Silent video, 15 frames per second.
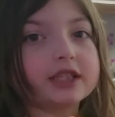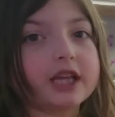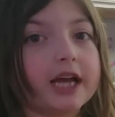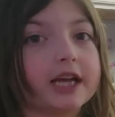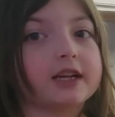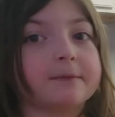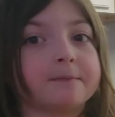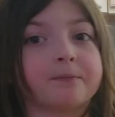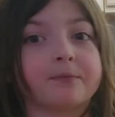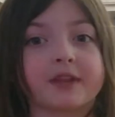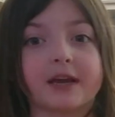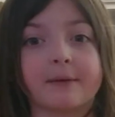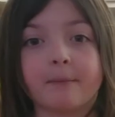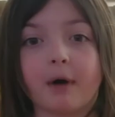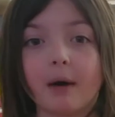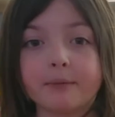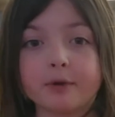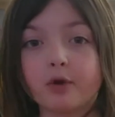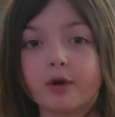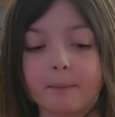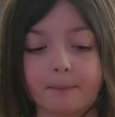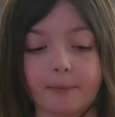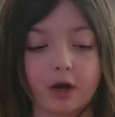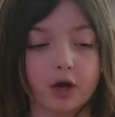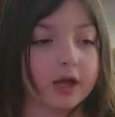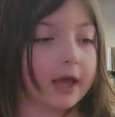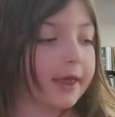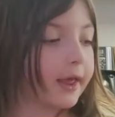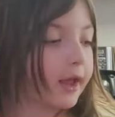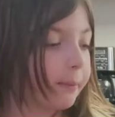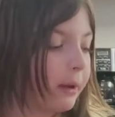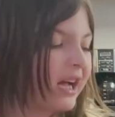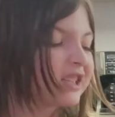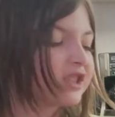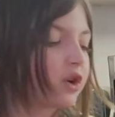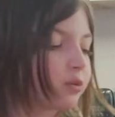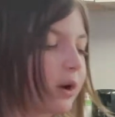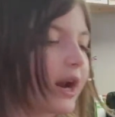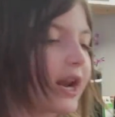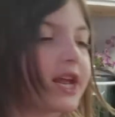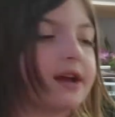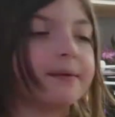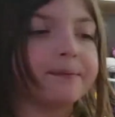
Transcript: like. Get Mom, you get better get your pencil ready.